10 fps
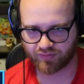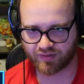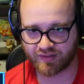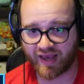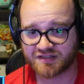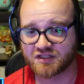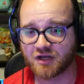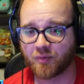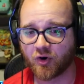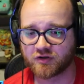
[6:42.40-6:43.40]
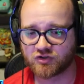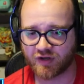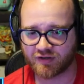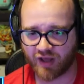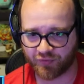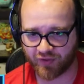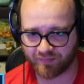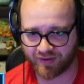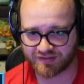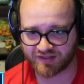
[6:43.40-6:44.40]
Yes, the opponent doing nothing
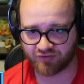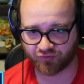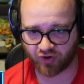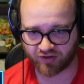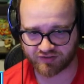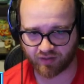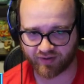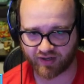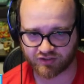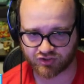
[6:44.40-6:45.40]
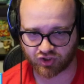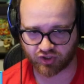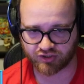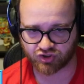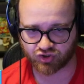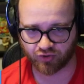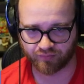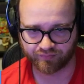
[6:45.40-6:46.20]
means Infinite is coming next turn, is true.